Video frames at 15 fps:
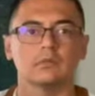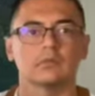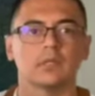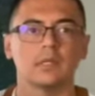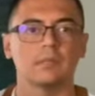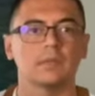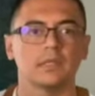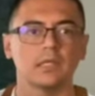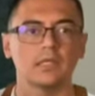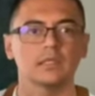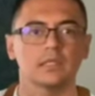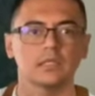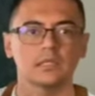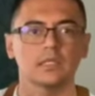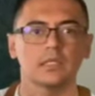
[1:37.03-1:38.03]
Keep it nice
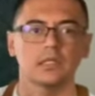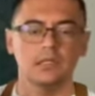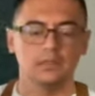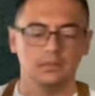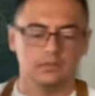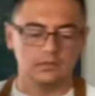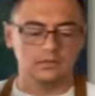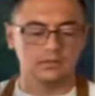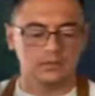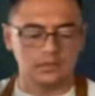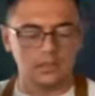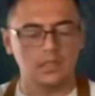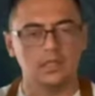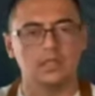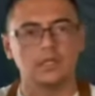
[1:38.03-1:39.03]
and sealed
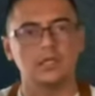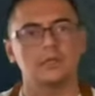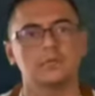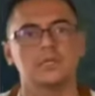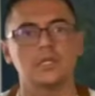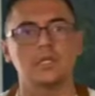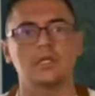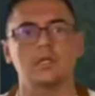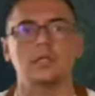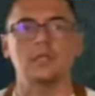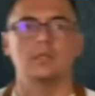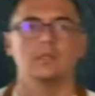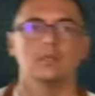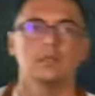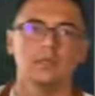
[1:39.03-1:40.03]
and keep shaking
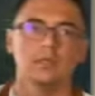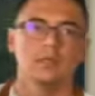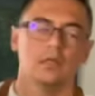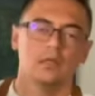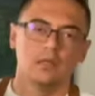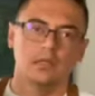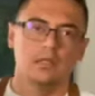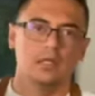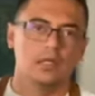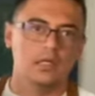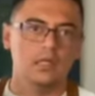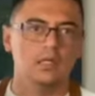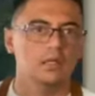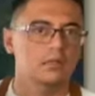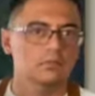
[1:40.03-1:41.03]

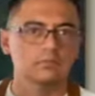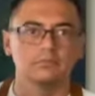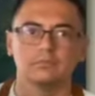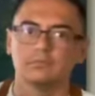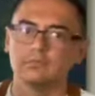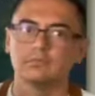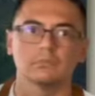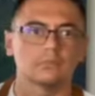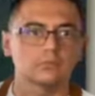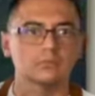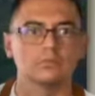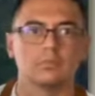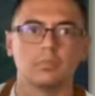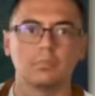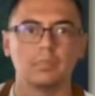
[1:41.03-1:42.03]
it.
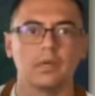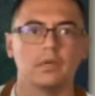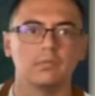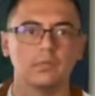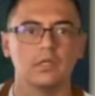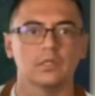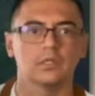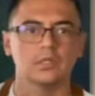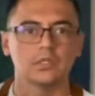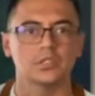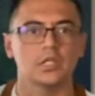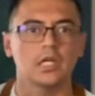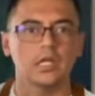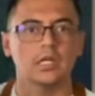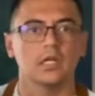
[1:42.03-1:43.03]
Pretty much
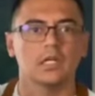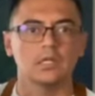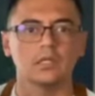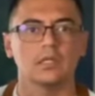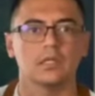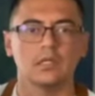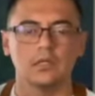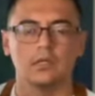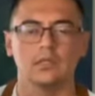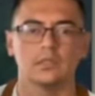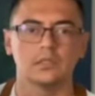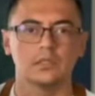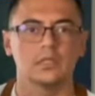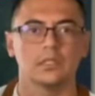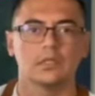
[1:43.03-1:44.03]
shake it
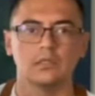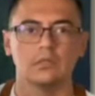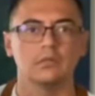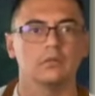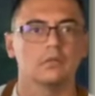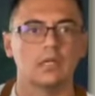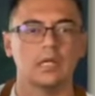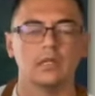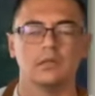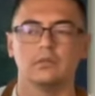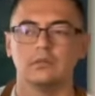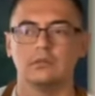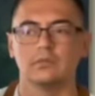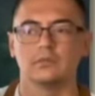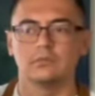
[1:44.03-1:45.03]
until you
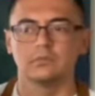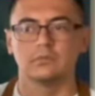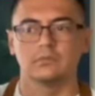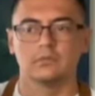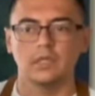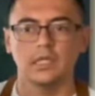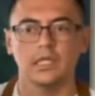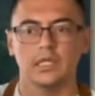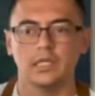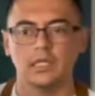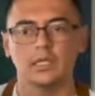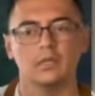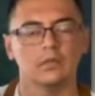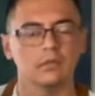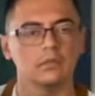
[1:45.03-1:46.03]
cannot really
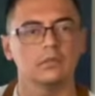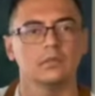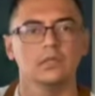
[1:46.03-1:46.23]
hear